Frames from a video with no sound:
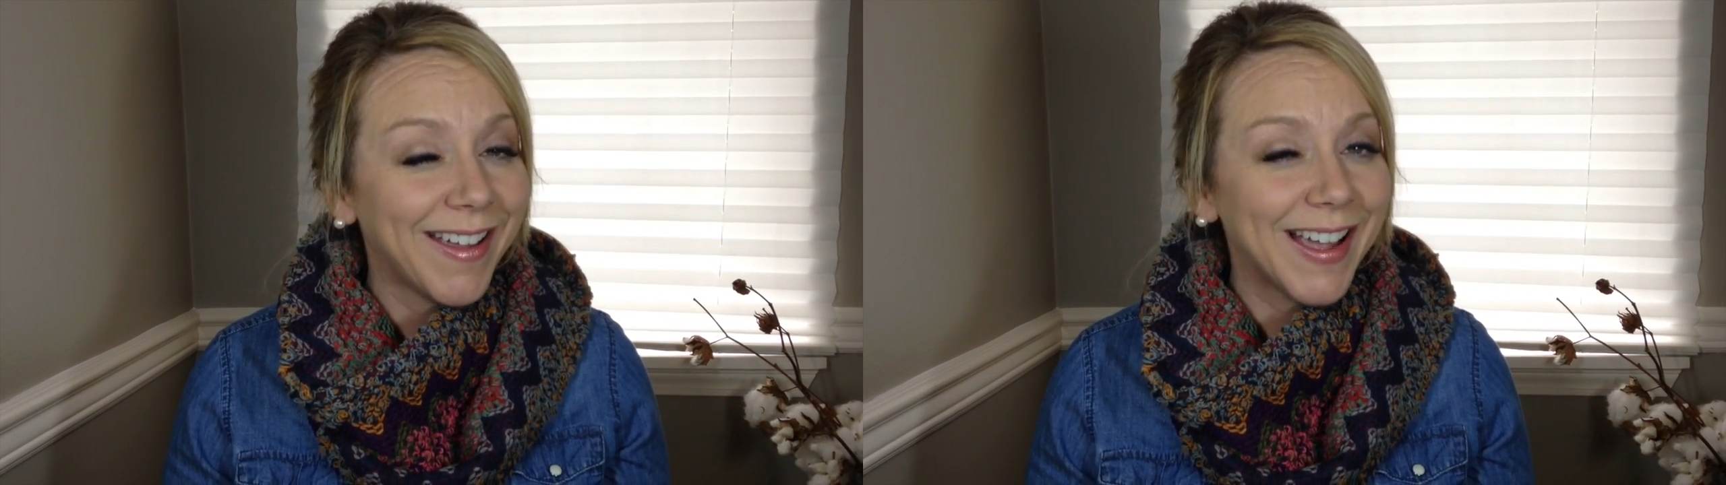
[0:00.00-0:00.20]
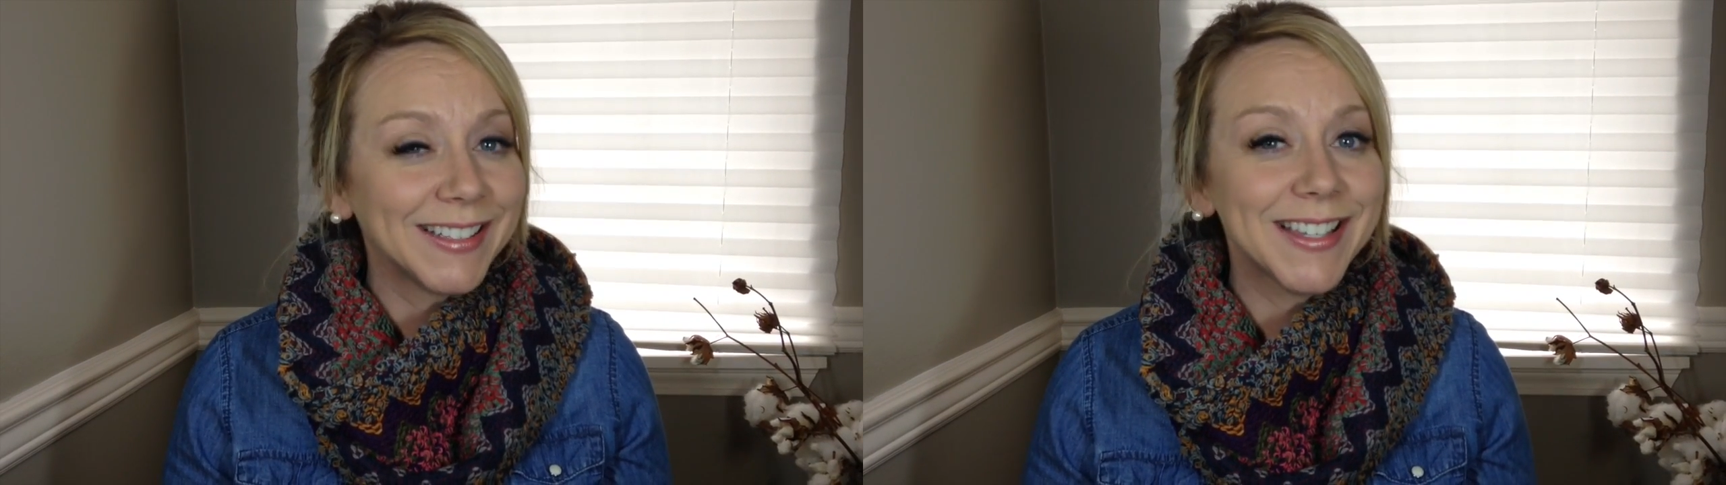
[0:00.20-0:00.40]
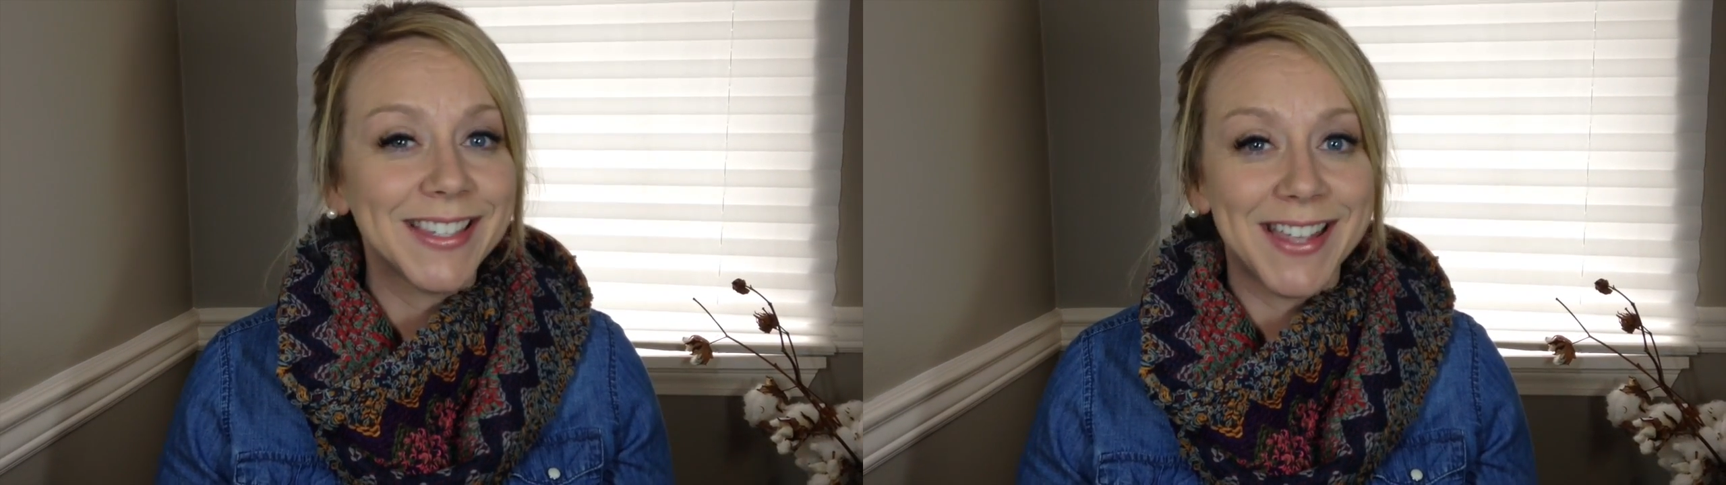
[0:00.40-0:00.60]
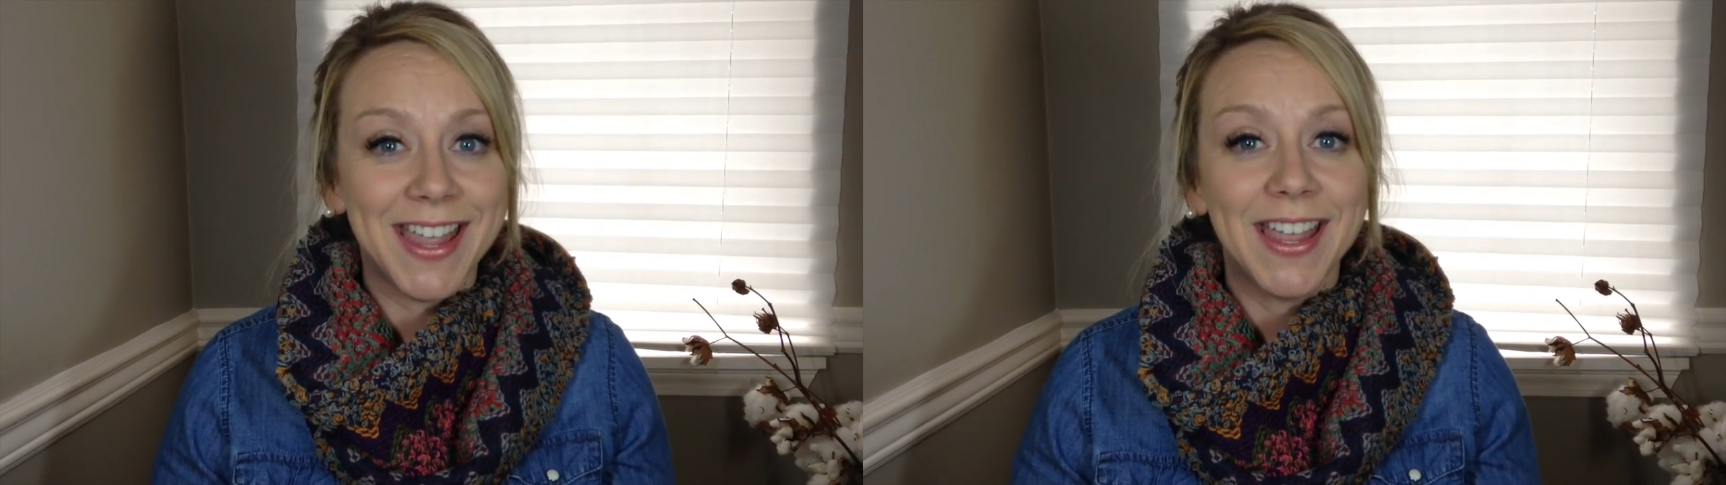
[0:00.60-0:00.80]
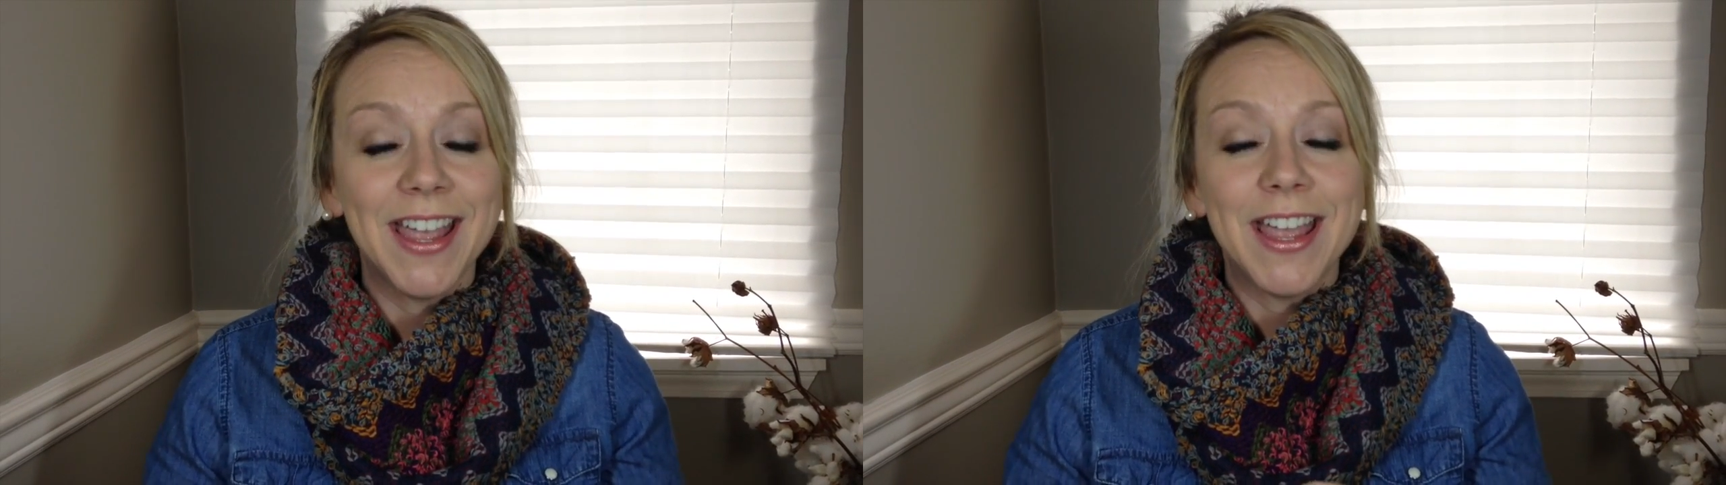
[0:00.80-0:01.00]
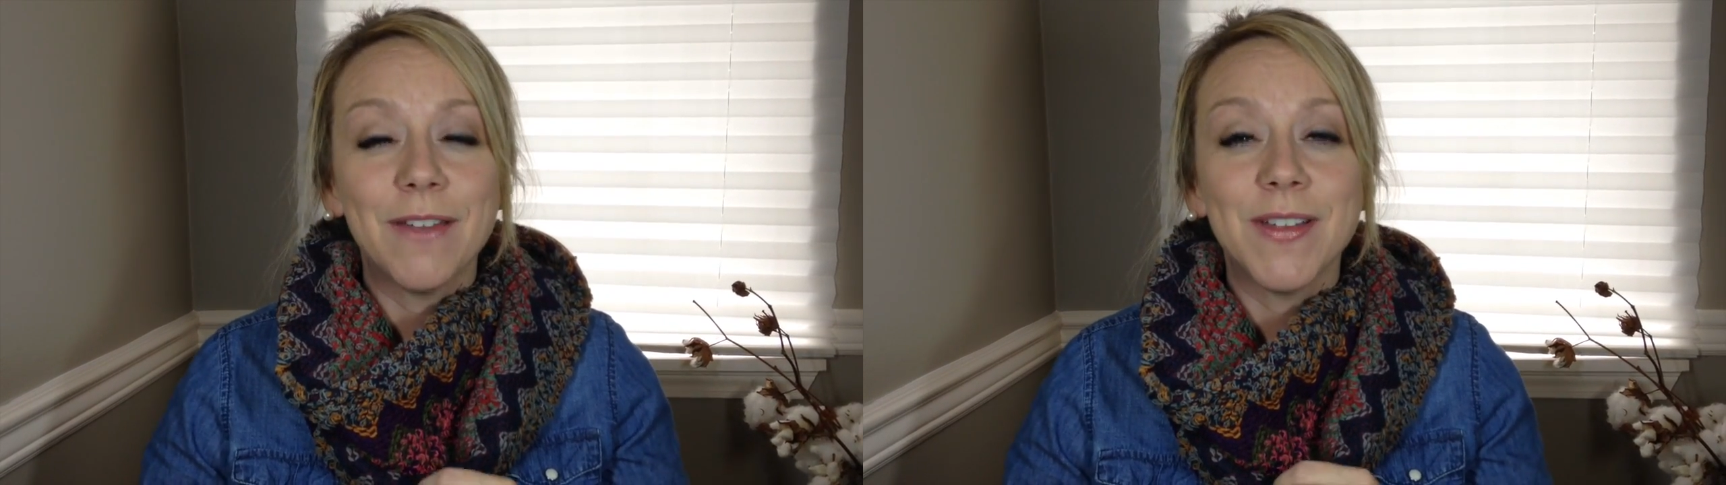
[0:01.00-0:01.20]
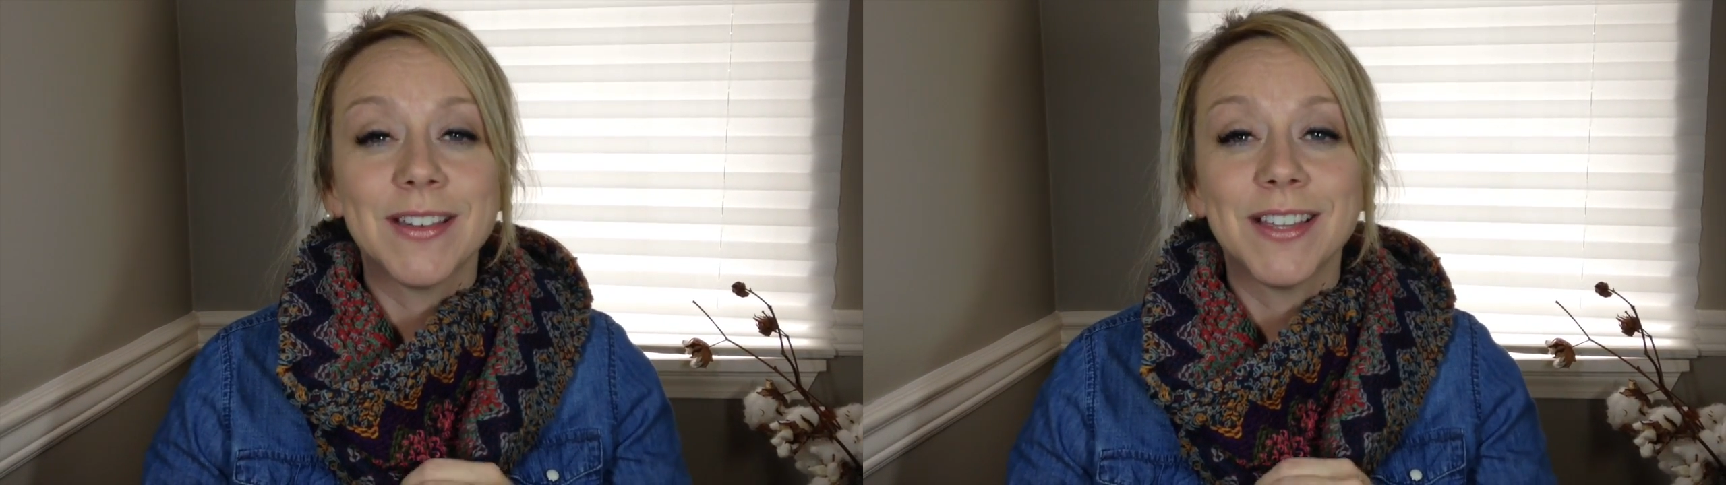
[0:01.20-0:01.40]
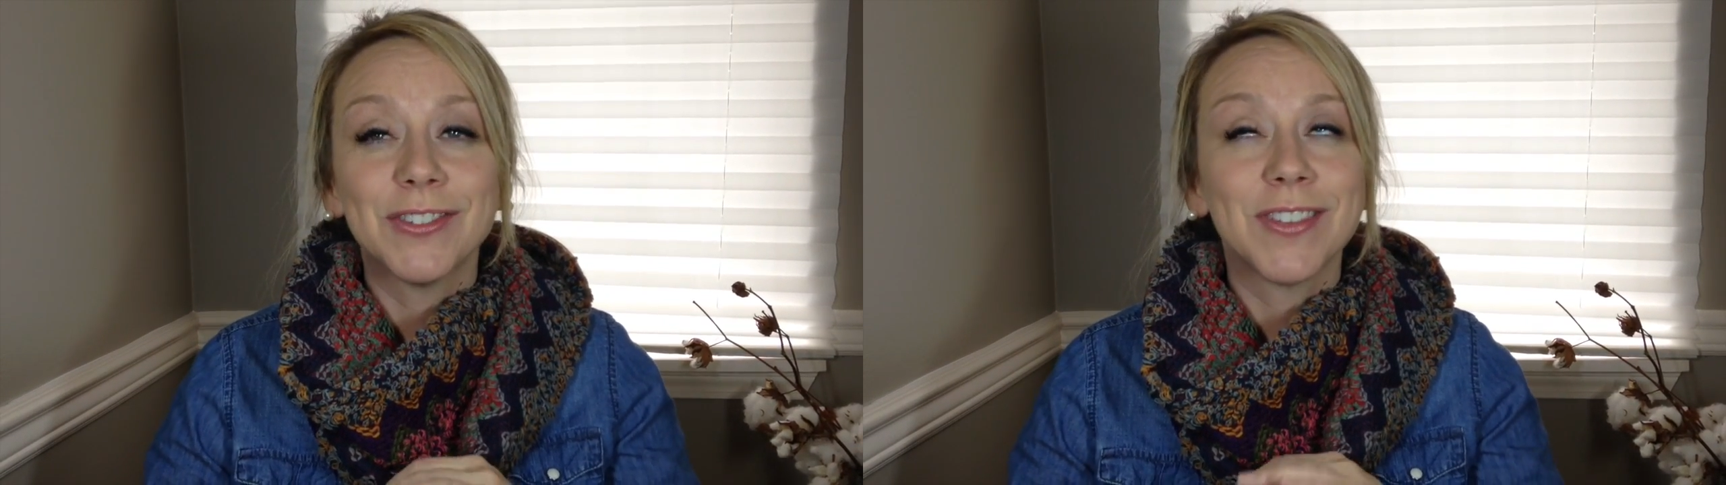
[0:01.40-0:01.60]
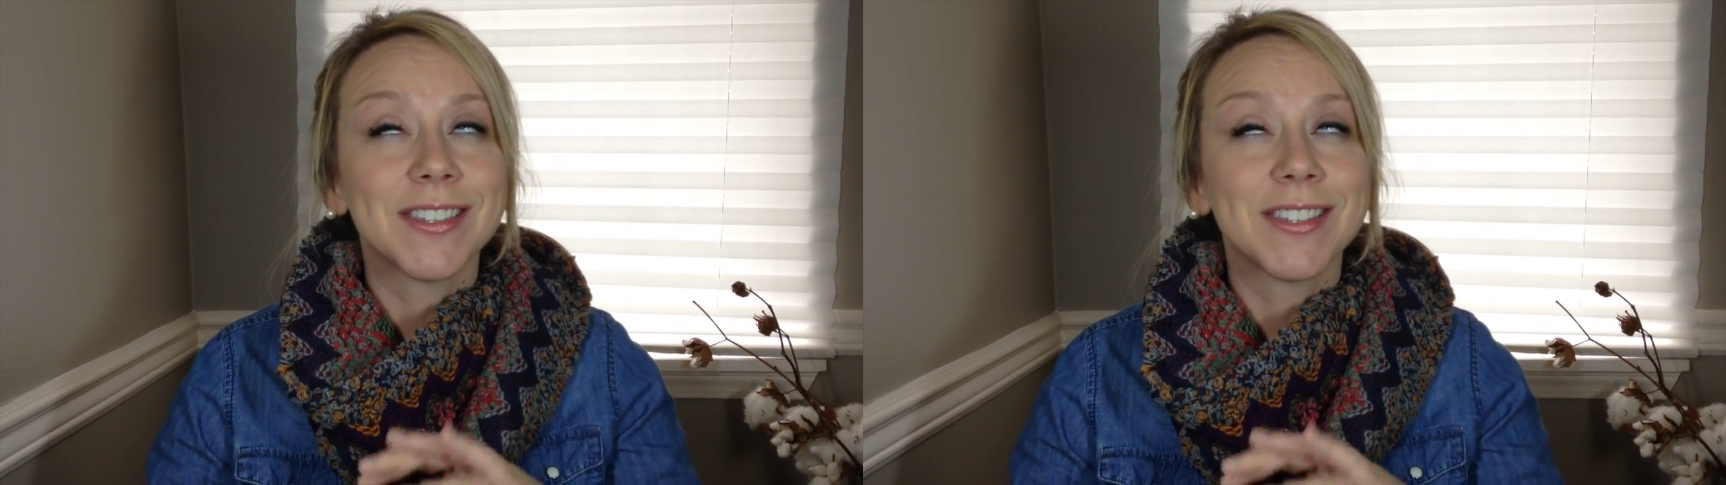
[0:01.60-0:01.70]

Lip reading: And let's see if it just